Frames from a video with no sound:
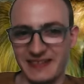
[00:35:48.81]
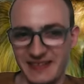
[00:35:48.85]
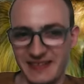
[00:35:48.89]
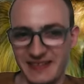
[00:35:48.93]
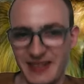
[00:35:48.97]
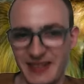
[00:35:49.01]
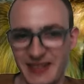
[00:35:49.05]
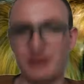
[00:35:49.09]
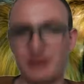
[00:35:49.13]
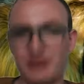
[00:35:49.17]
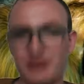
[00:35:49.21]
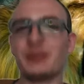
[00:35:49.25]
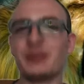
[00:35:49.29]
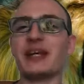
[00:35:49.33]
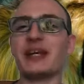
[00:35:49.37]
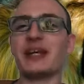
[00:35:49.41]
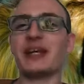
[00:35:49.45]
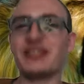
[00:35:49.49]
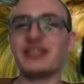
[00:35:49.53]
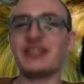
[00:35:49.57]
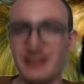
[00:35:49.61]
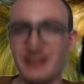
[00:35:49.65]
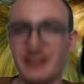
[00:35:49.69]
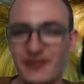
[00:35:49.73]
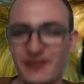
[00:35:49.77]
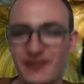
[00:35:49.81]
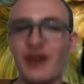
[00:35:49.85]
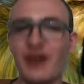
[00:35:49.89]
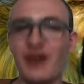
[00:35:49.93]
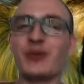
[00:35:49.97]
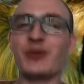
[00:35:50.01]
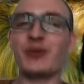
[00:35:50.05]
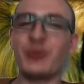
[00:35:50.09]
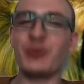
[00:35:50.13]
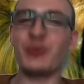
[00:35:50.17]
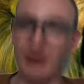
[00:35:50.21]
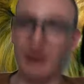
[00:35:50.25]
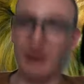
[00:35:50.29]
There's yeah. plenty of
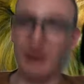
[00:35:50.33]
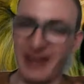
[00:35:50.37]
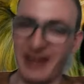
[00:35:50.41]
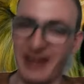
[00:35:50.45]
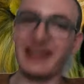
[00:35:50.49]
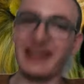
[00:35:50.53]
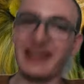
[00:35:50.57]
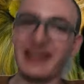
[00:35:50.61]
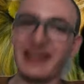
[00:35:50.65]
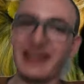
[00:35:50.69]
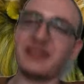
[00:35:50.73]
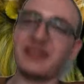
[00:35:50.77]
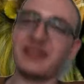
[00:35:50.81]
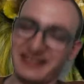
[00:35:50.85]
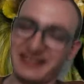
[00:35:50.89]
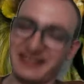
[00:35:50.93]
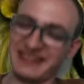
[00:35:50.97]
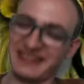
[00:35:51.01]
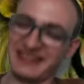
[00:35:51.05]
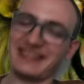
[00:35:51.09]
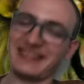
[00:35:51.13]
value we're giving.